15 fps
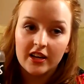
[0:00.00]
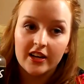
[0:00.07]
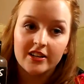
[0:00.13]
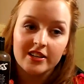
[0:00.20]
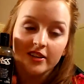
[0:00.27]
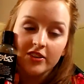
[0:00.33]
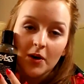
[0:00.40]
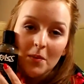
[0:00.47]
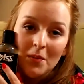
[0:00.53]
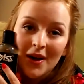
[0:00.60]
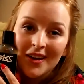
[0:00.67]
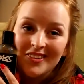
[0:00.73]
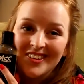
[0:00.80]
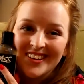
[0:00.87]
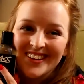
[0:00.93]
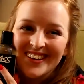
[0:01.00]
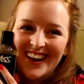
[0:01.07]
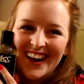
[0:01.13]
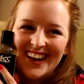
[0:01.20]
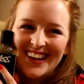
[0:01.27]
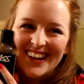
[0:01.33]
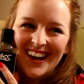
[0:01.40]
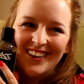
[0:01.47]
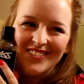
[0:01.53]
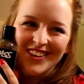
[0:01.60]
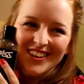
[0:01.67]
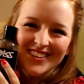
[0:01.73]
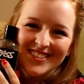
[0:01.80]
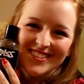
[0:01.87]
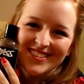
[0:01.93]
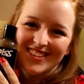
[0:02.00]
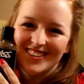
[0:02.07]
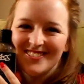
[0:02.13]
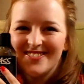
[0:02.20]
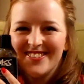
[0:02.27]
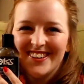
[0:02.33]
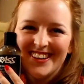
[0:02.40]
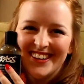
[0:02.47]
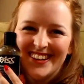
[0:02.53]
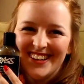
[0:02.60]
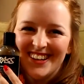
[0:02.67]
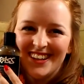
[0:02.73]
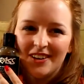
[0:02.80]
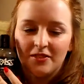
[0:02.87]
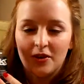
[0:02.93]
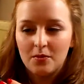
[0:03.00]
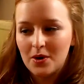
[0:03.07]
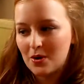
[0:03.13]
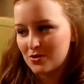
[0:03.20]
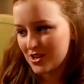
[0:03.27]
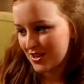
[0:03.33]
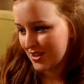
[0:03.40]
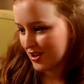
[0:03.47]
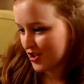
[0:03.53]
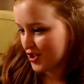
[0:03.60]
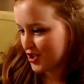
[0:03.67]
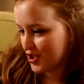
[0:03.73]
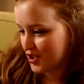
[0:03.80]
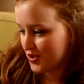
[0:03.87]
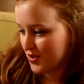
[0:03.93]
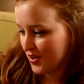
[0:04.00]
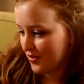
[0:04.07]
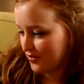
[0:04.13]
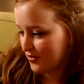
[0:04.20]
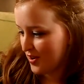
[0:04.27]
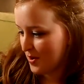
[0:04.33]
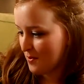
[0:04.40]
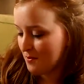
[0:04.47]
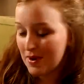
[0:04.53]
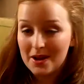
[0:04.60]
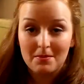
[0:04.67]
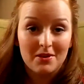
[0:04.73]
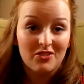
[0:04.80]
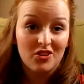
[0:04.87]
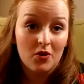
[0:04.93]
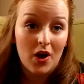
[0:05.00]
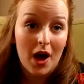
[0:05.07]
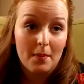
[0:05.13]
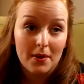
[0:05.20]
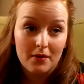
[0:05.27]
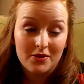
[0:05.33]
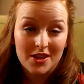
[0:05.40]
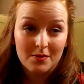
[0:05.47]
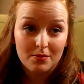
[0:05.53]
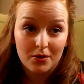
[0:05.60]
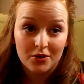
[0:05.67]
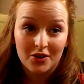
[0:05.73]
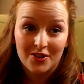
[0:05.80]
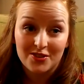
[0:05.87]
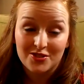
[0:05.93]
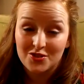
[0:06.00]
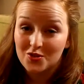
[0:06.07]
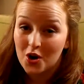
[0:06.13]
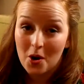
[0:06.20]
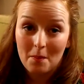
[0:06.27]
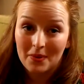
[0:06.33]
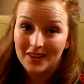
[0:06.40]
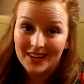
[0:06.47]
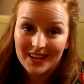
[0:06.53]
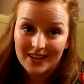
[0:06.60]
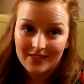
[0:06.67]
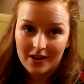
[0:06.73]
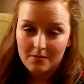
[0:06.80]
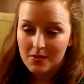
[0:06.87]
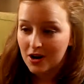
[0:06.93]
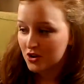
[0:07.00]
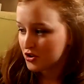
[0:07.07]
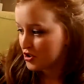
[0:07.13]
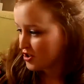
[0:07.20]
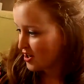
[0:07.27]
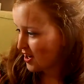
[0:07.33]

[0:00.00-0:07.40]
It is amazing. I love it. I really love it. Well done, Lush. You have made me so happy with that product. You can't believe how much.